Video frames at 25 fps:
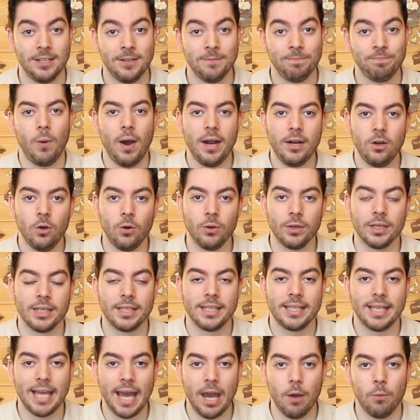why not
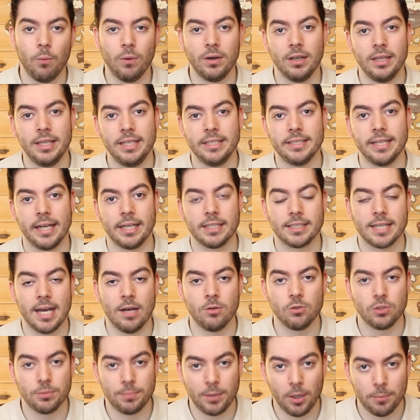get one of these
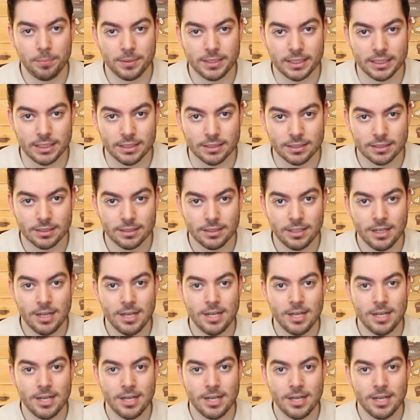ex-council properties?